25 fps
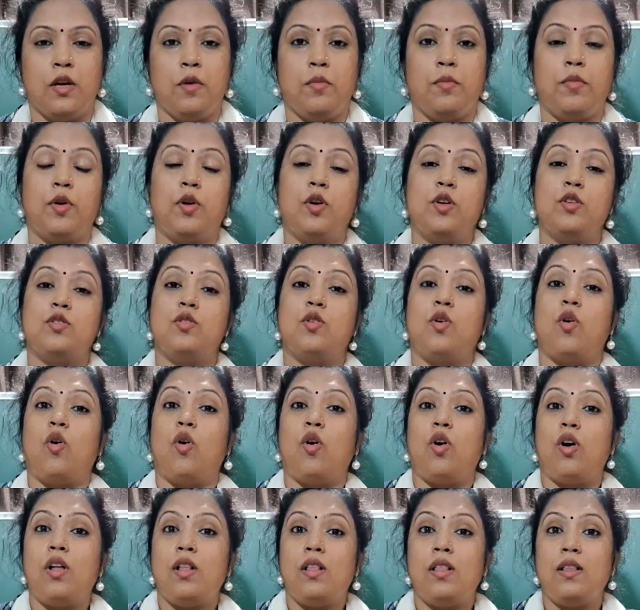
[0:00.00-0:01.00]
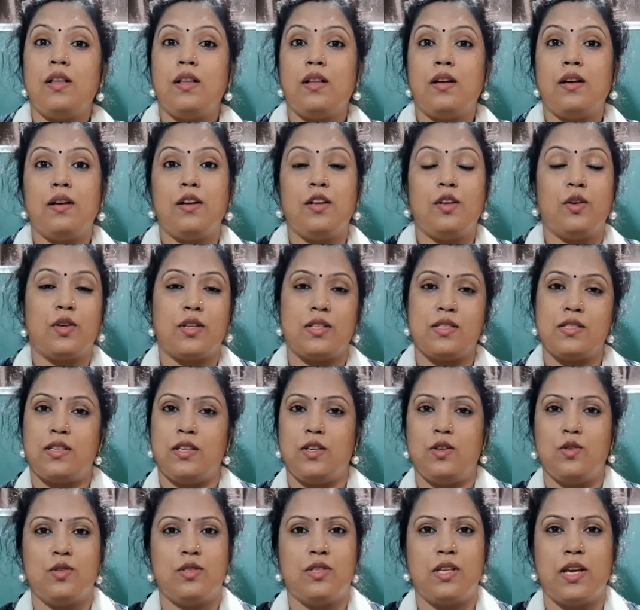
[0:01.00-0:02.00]
because all the, you can see,
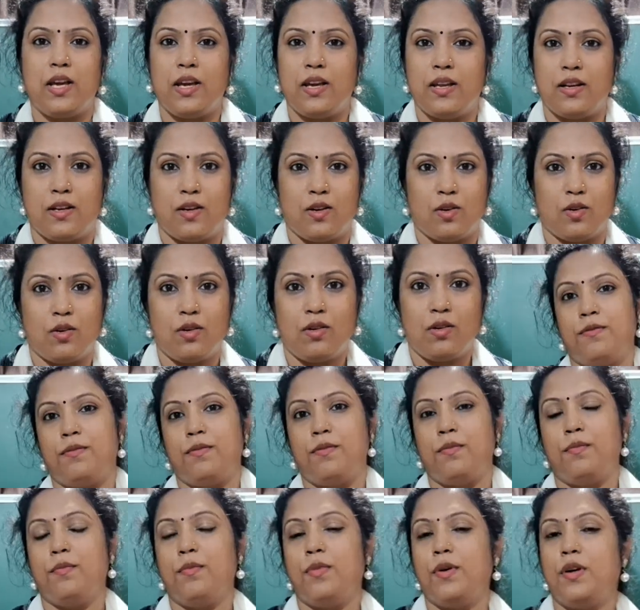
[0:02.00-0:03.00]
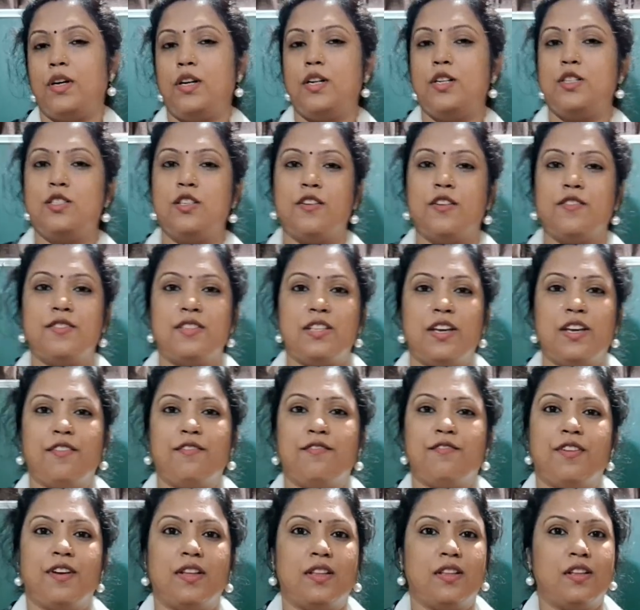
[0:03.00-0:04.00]
you say it, no, birds of
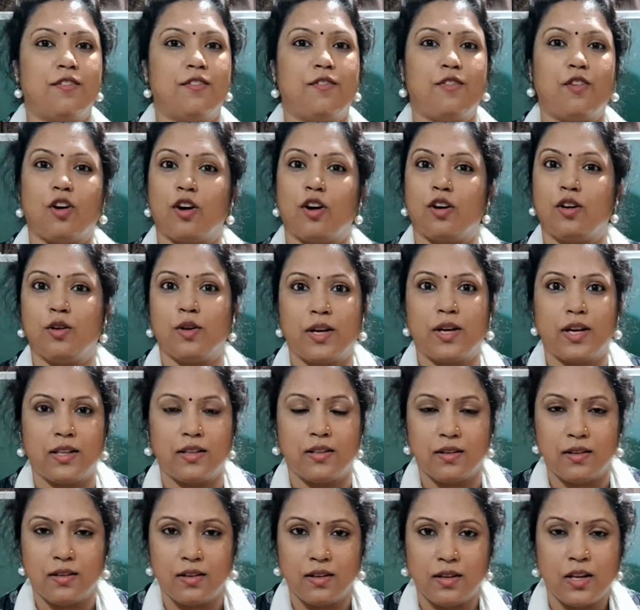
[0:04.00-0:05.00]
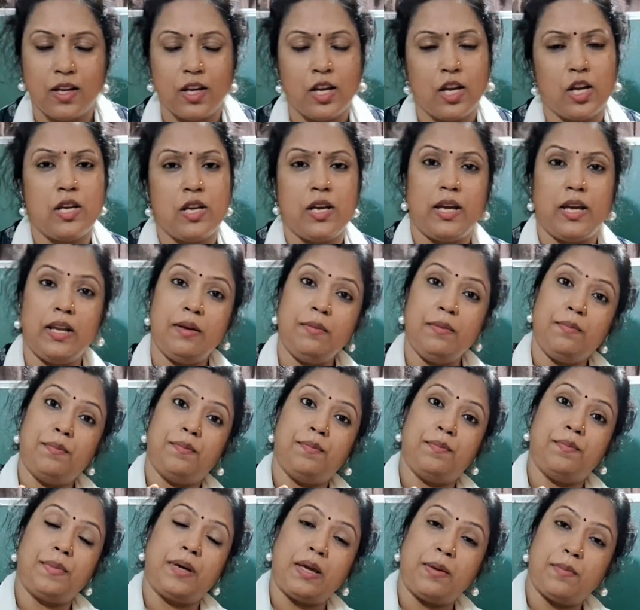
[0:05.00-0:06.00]
same feather flock together. In
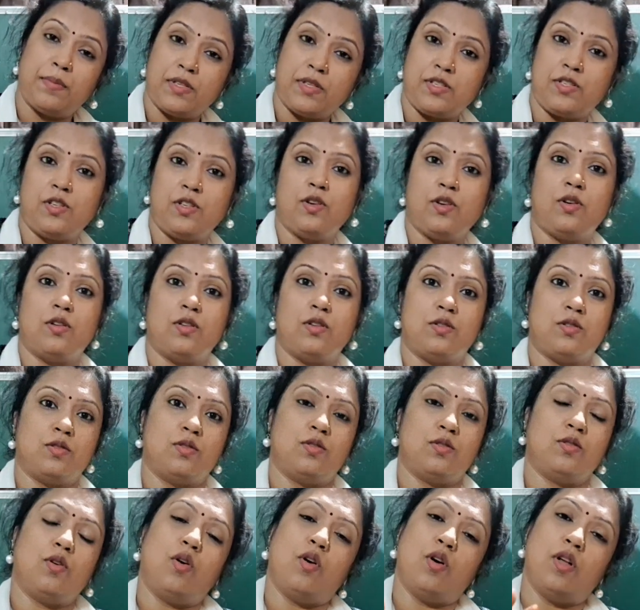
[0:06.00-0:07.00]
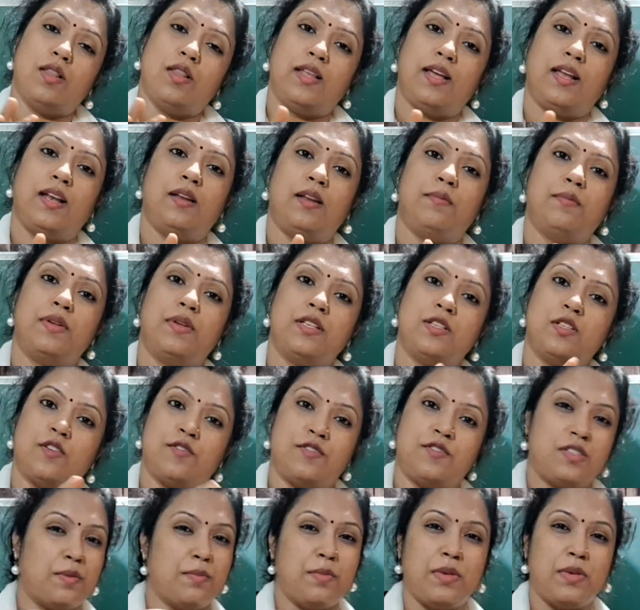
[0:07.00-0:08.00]
chemistry also, all the elements of
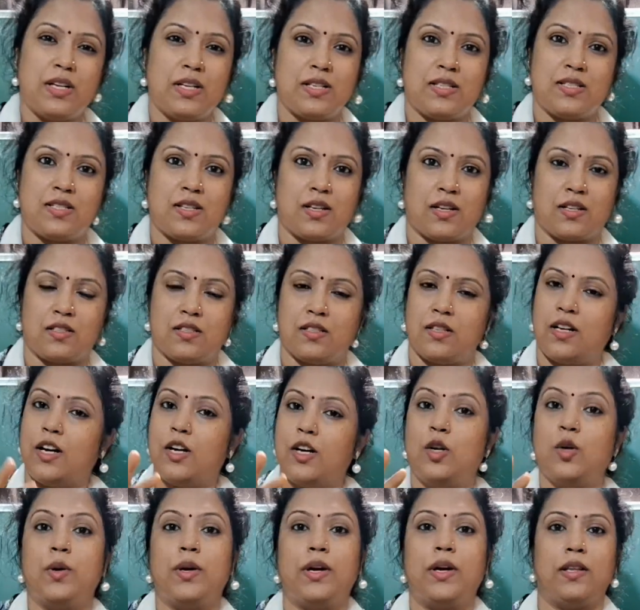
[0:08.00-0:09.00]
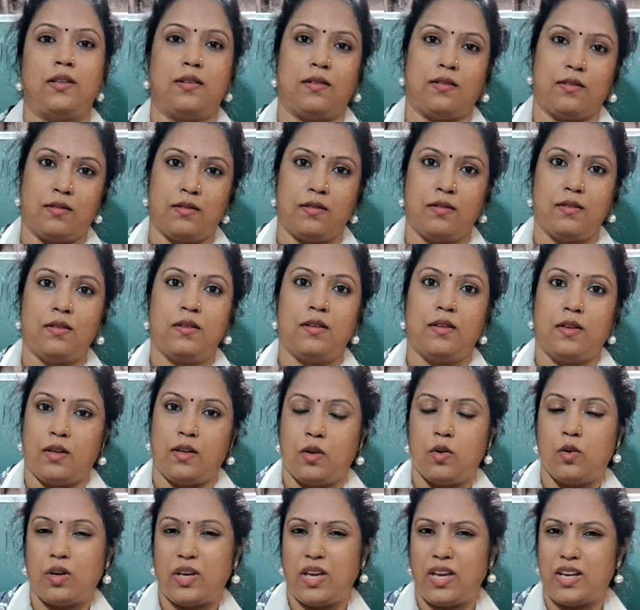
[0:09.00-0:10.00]
similar structure are together,
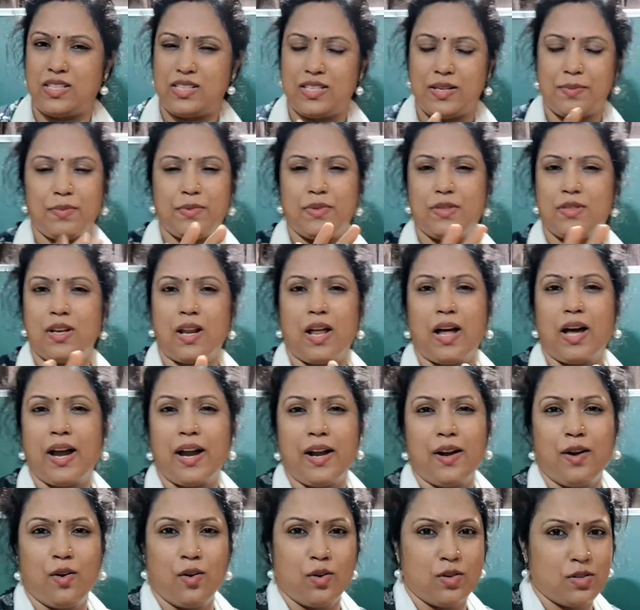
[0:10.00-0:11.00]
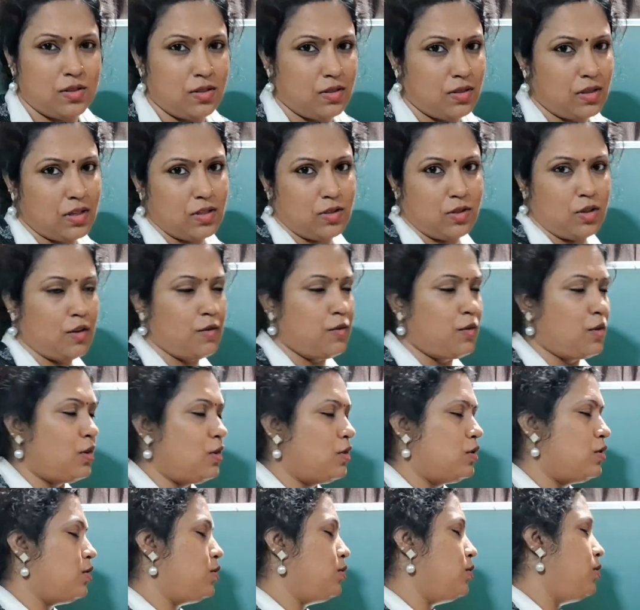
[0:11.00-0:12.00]
okay, except hydrogen does not
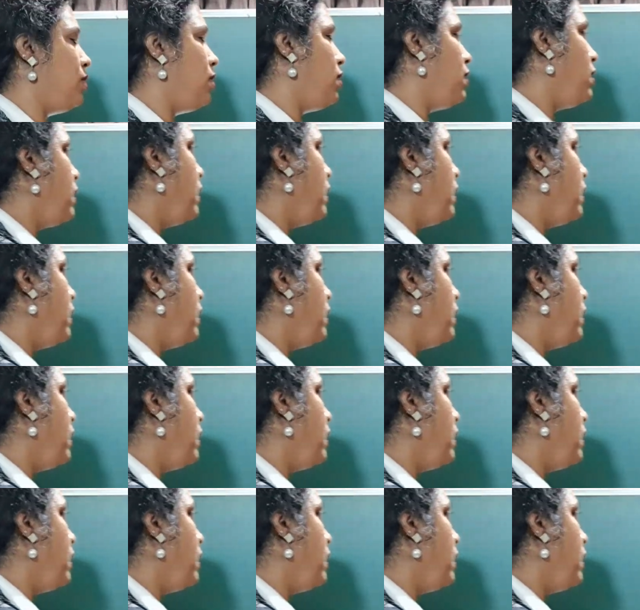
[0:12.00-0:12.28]
follow the rule.